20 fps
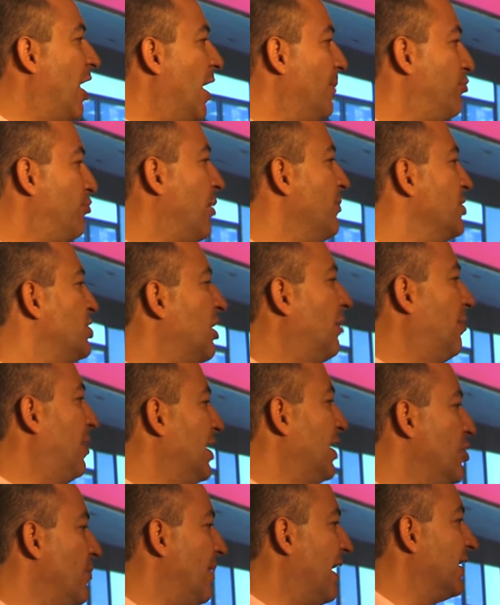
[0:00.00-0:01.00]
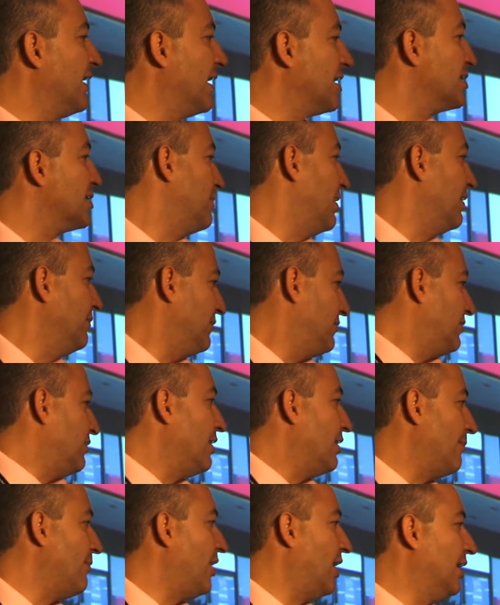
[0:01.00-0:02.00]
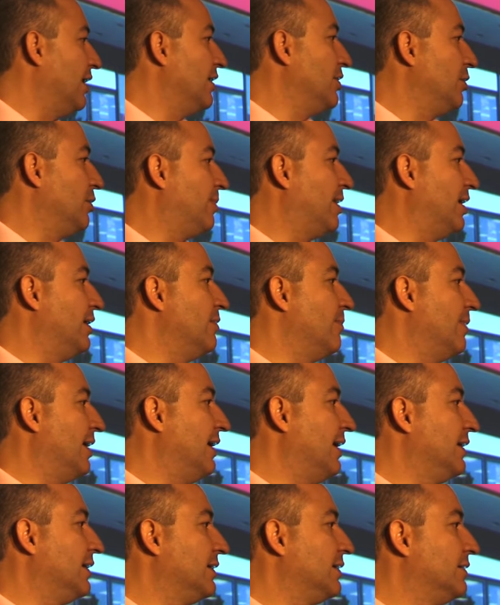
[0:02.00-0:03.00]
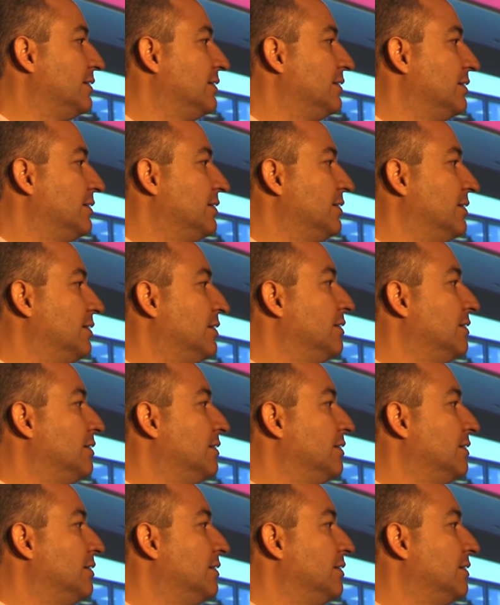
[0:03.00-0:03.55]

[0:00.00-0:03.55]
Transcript: um, I promise I'll pay you back next month, and they might let you pay you back.